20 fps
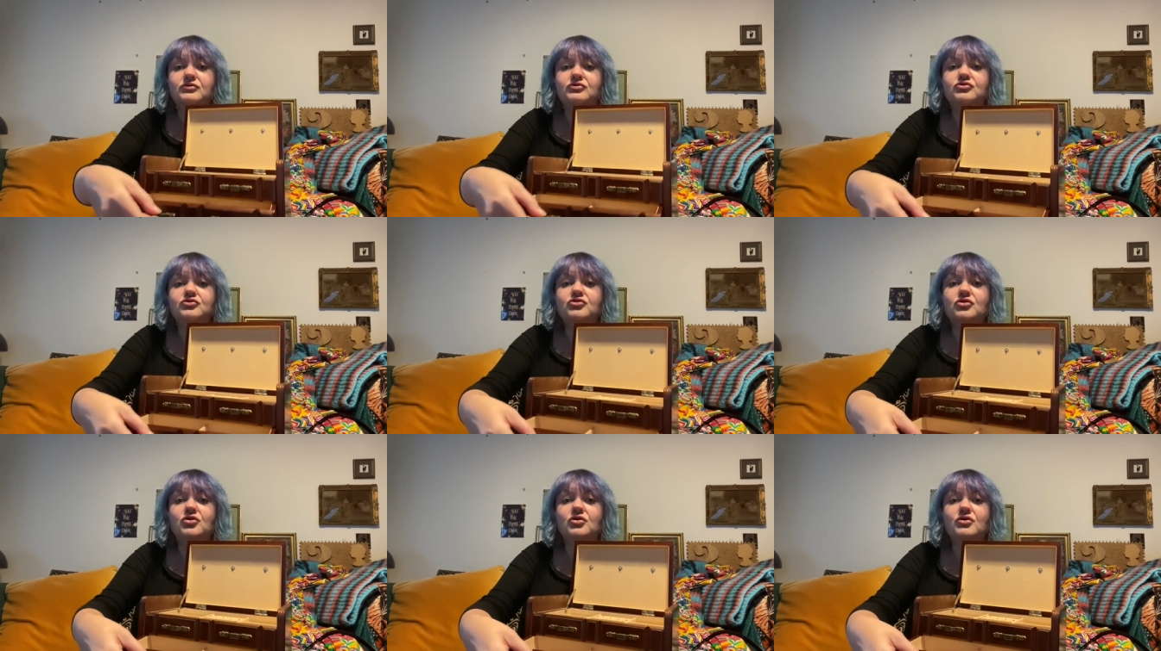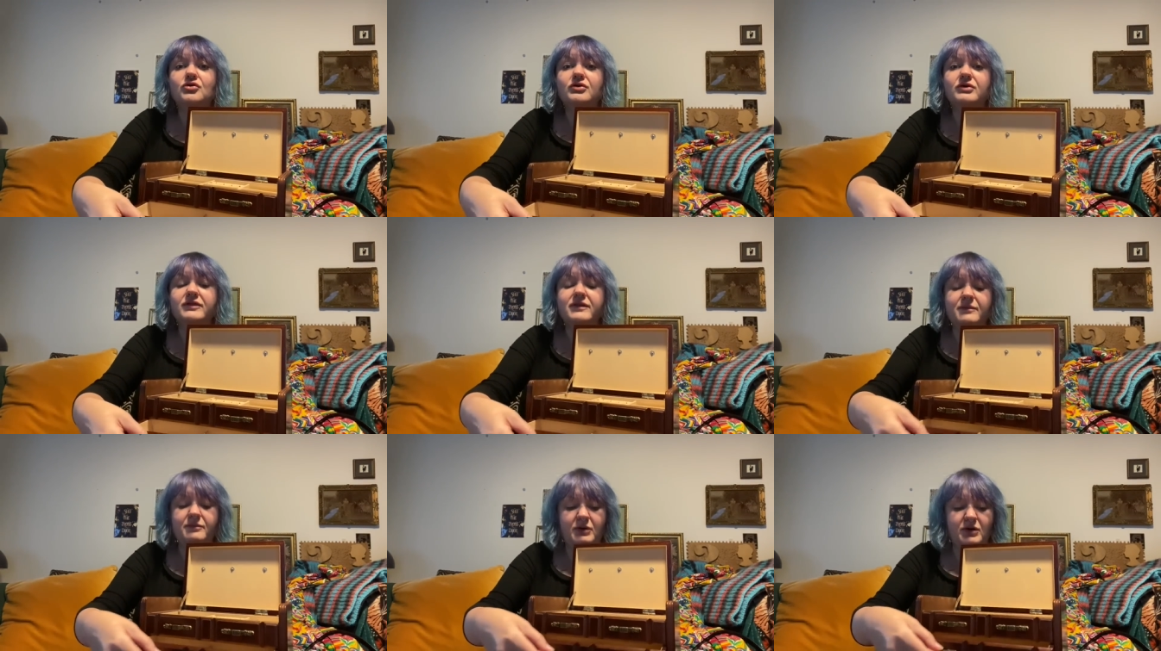drawer at
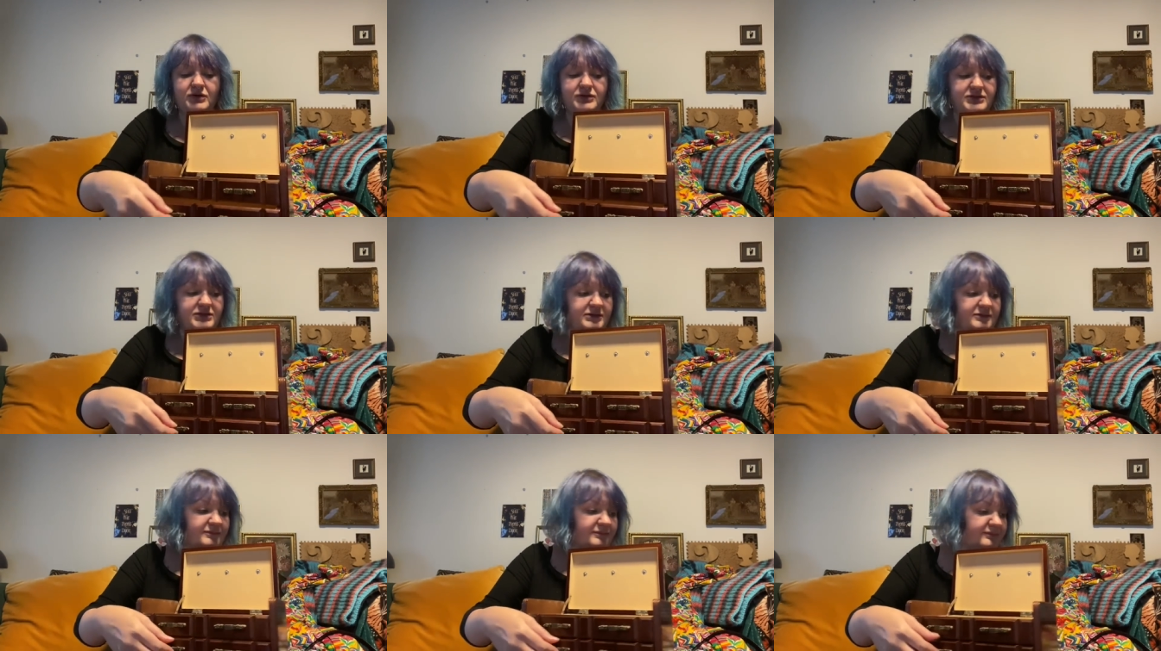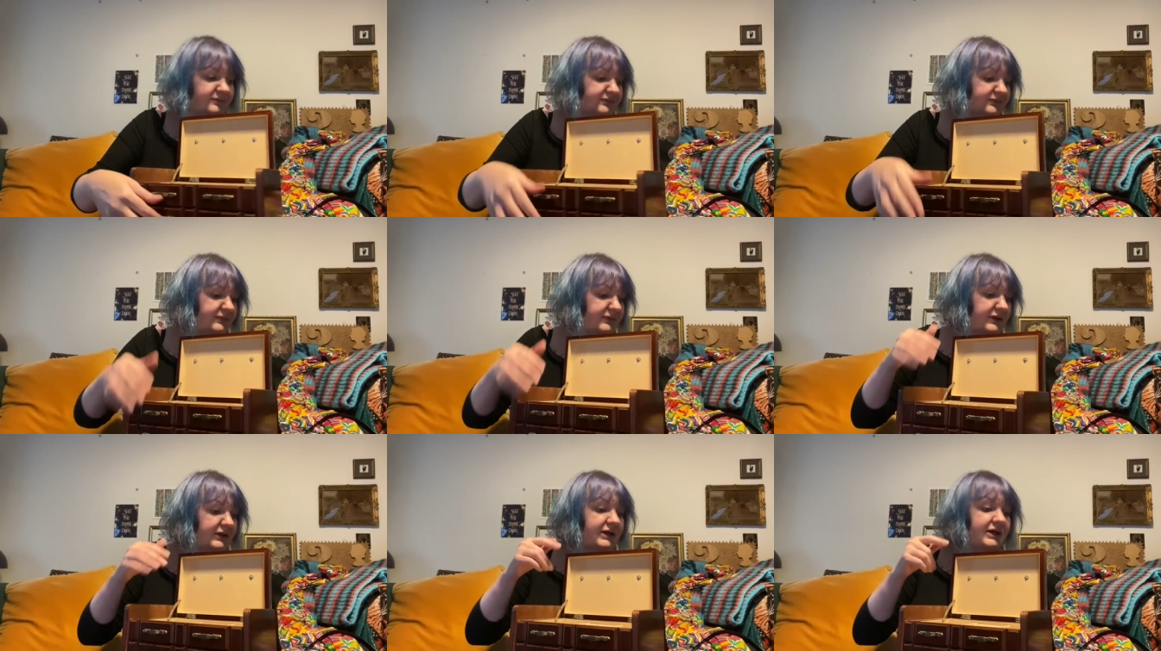the bottom.
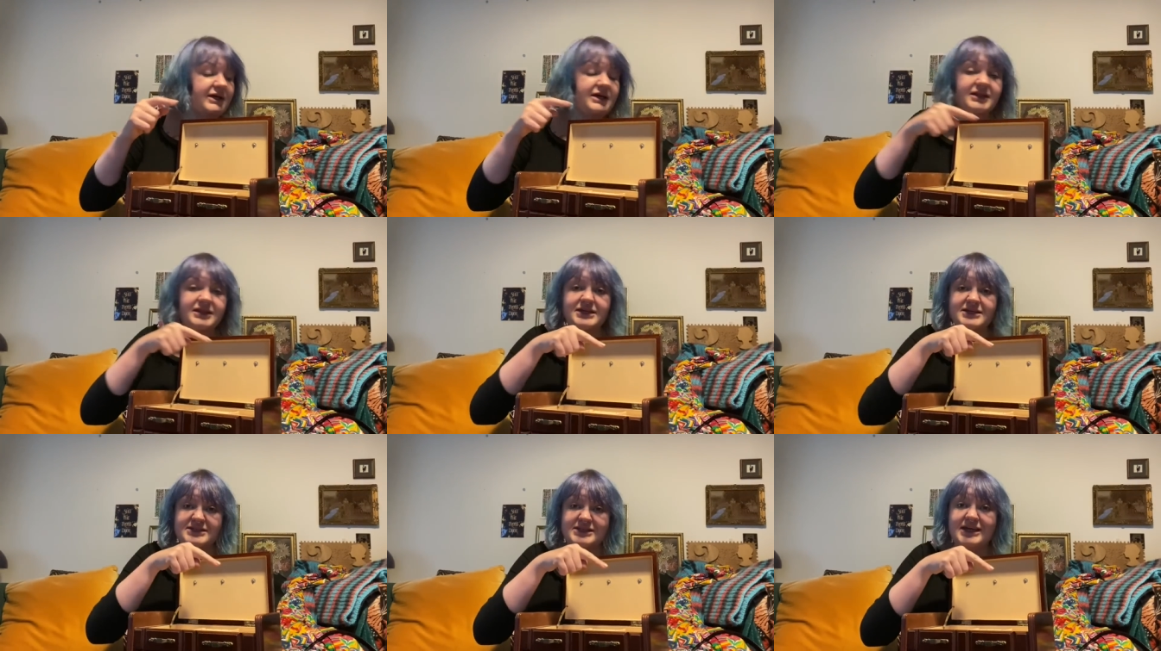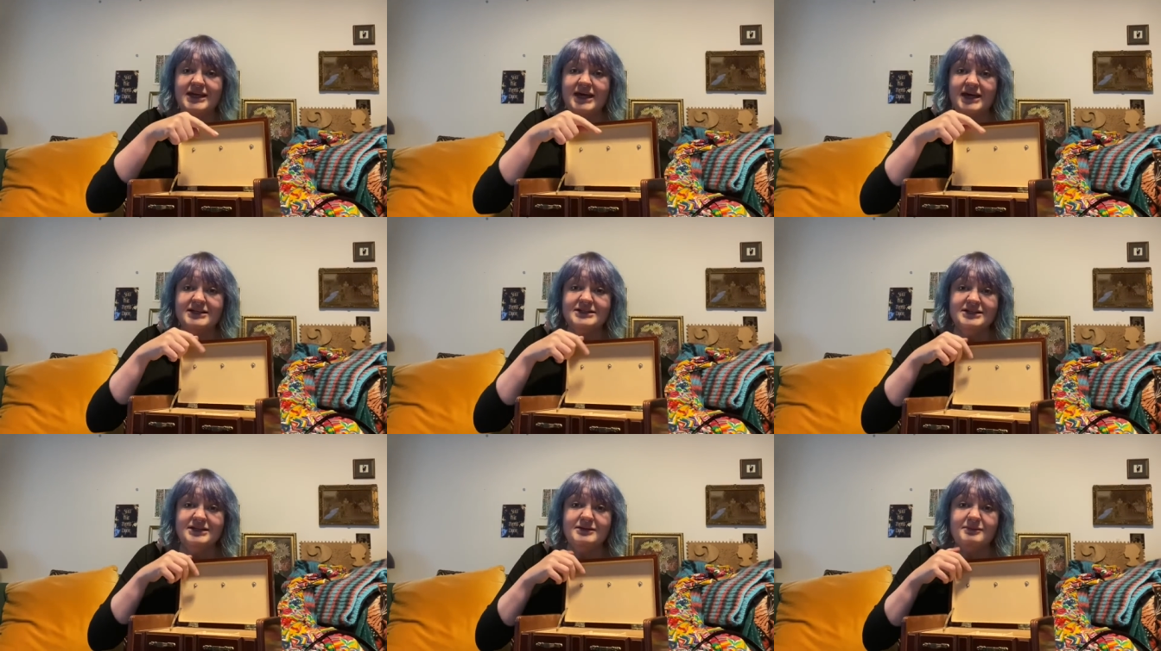There's a
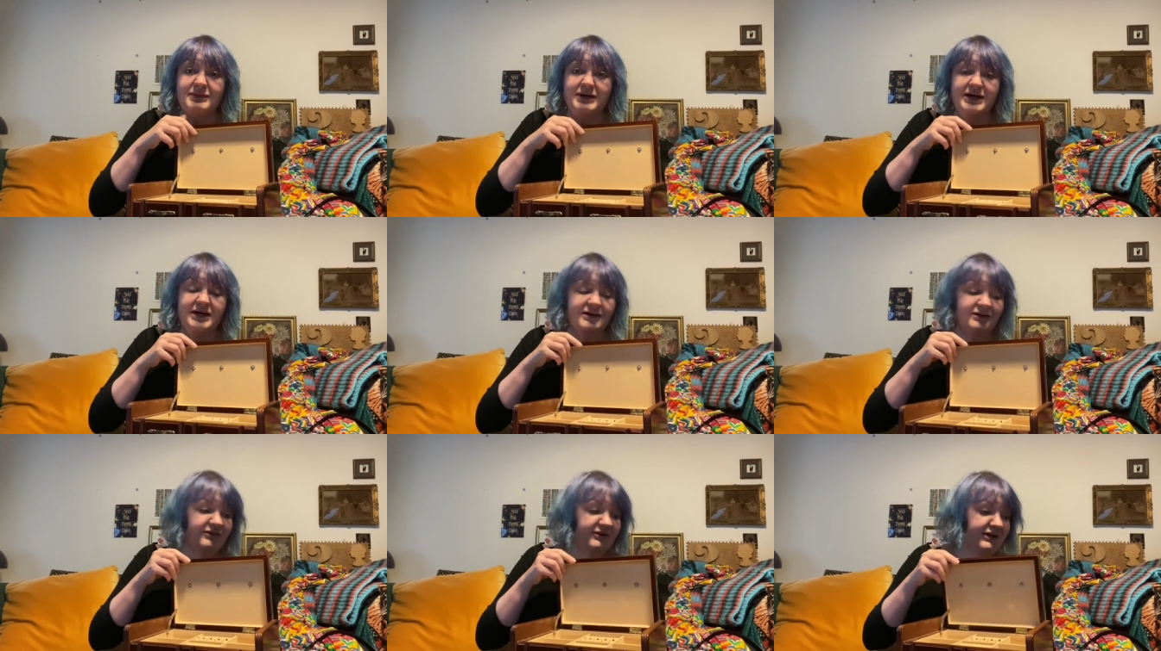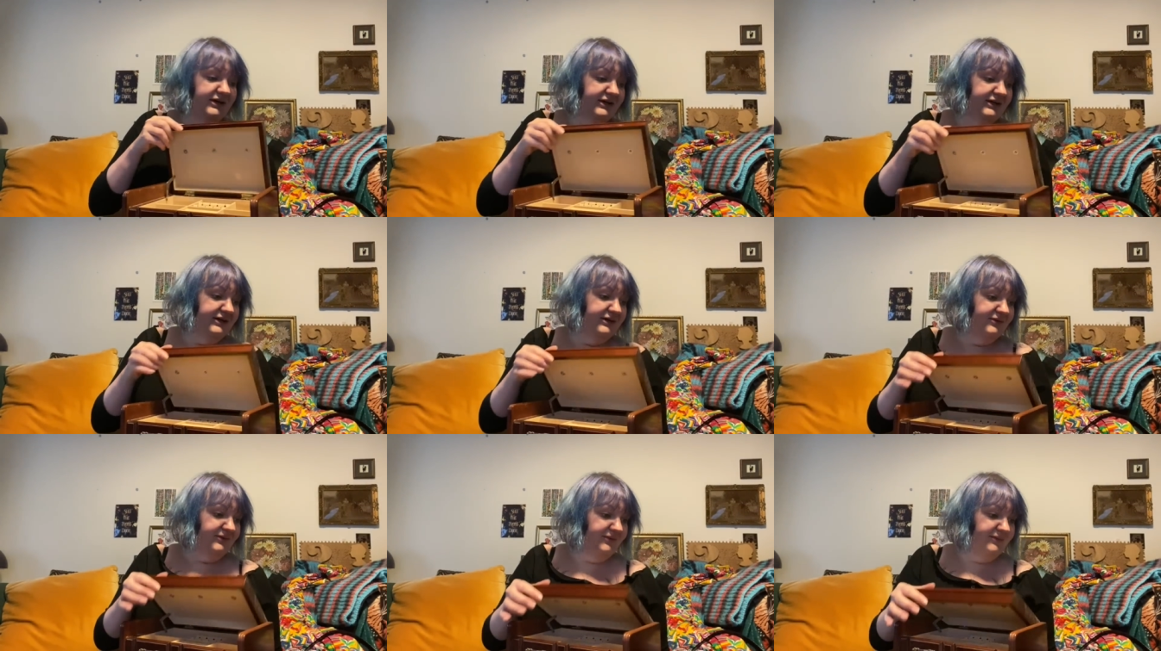cat in a bag right
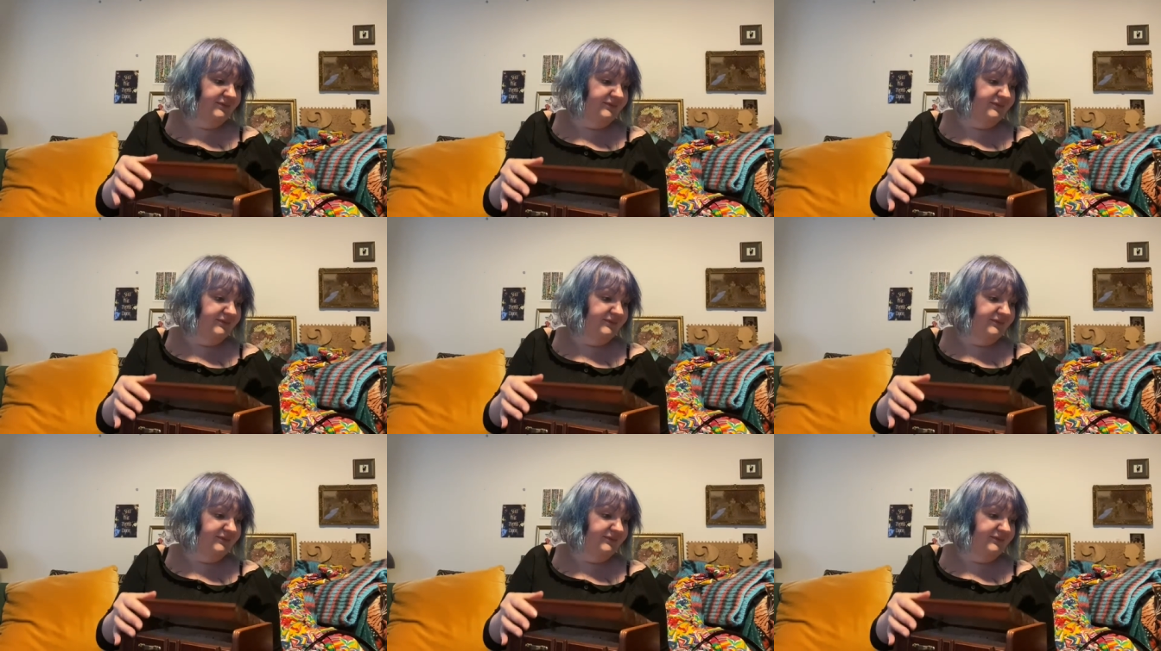now.